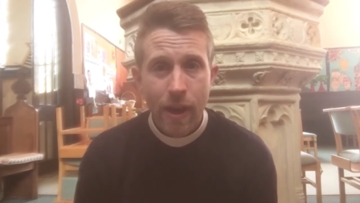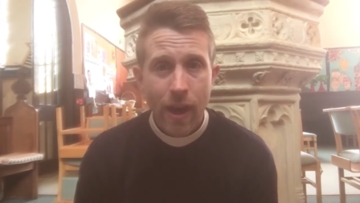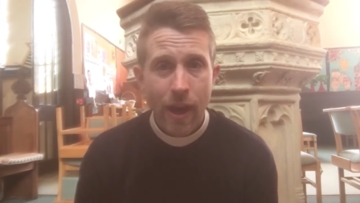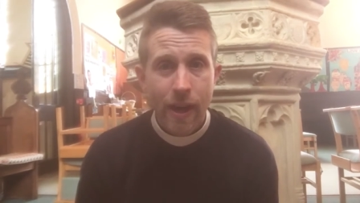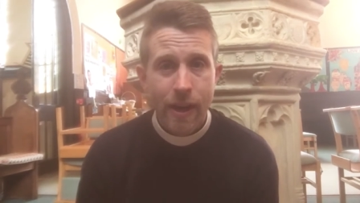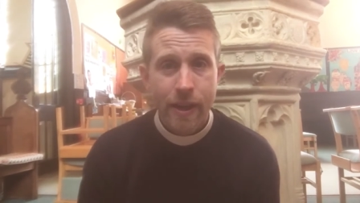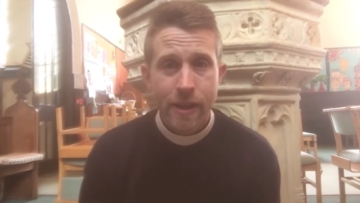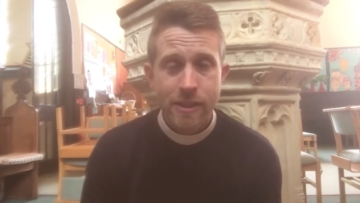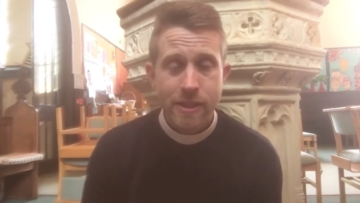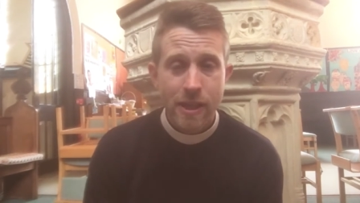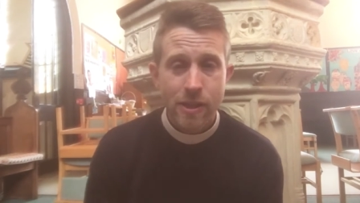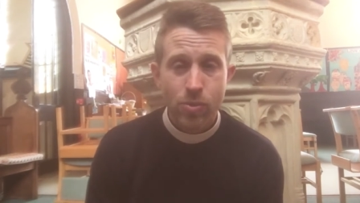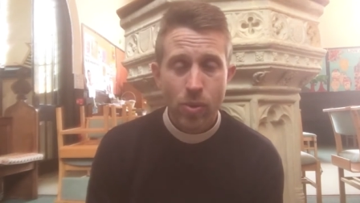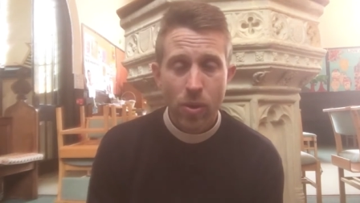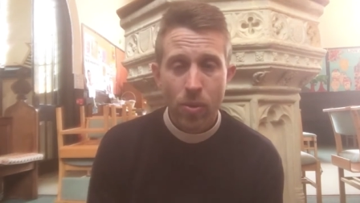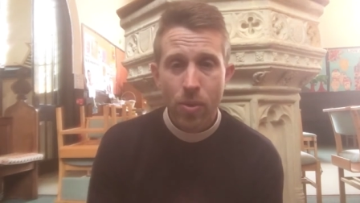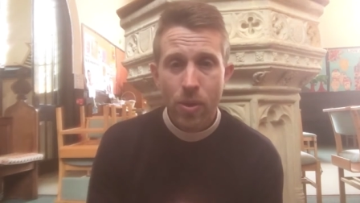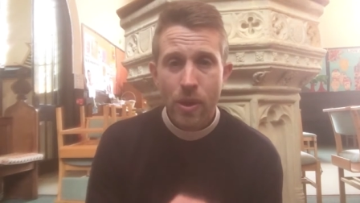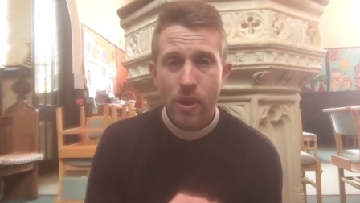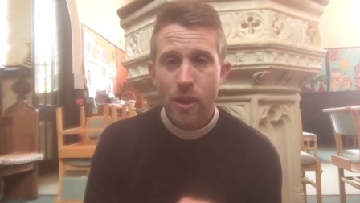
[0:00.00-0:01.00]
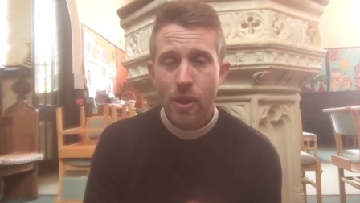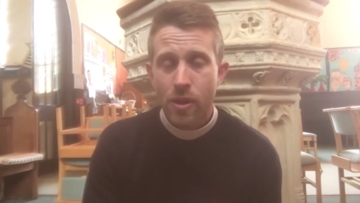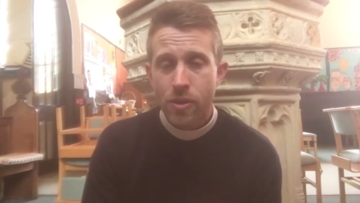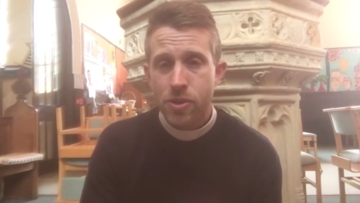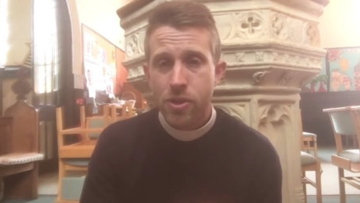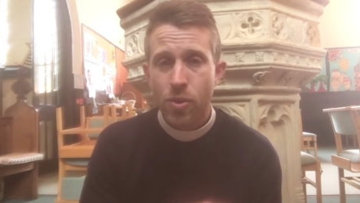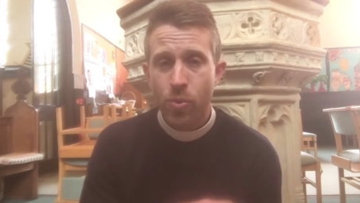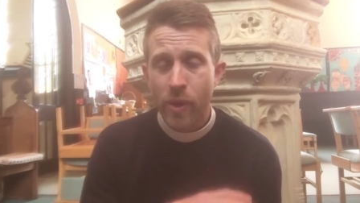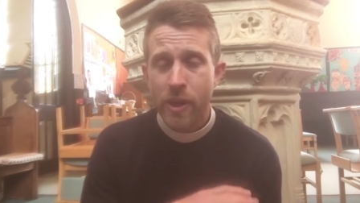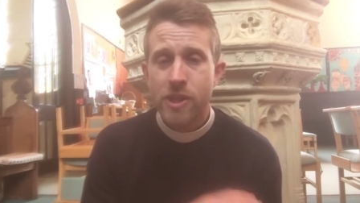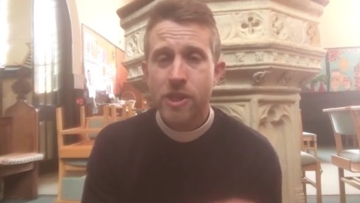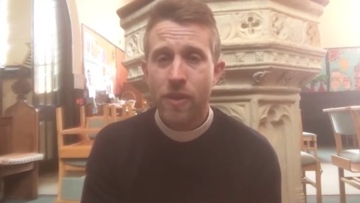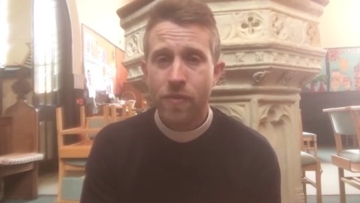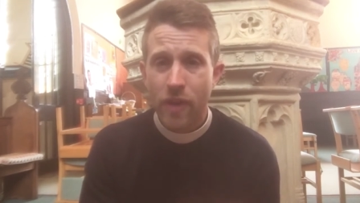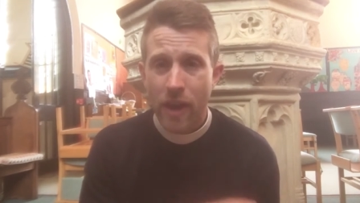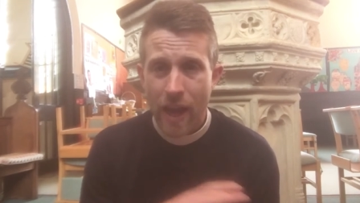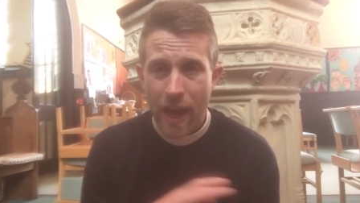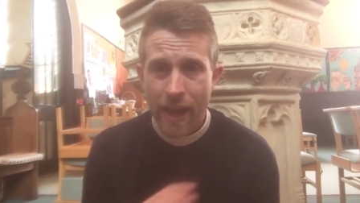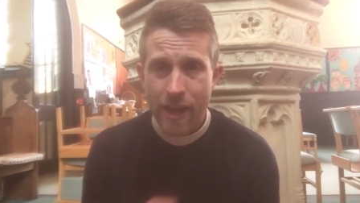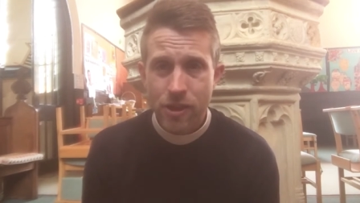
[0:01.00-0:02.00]
Uh, he says, Well, to which
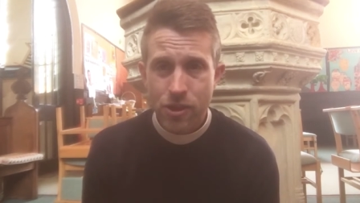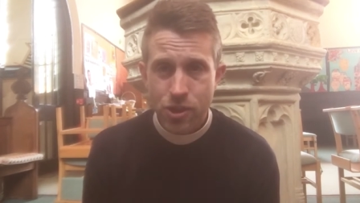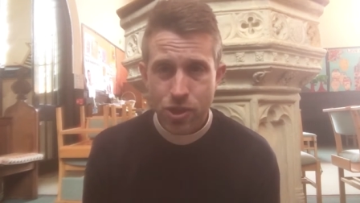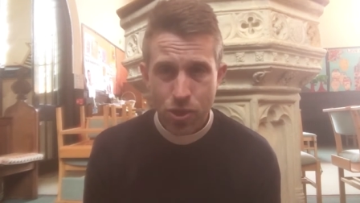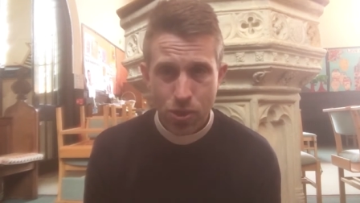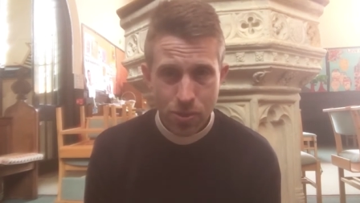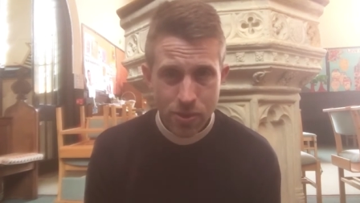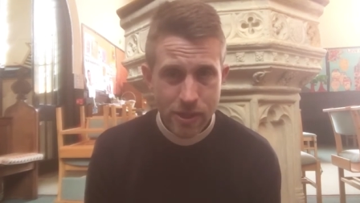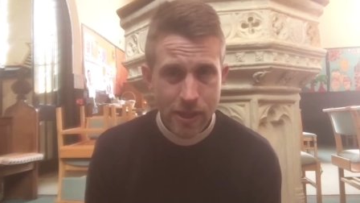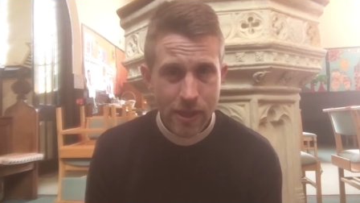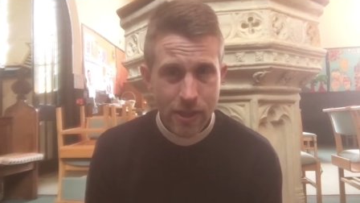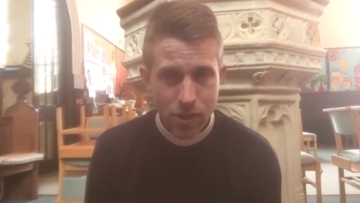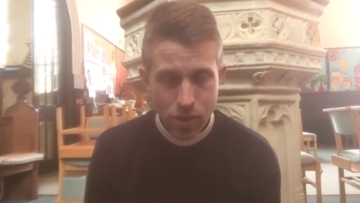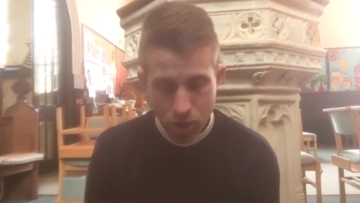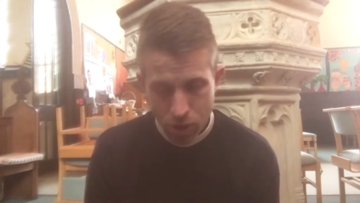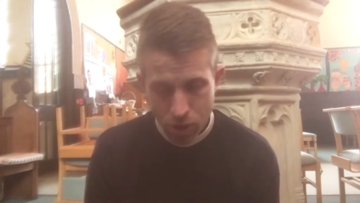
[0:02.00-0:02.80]
of the angels did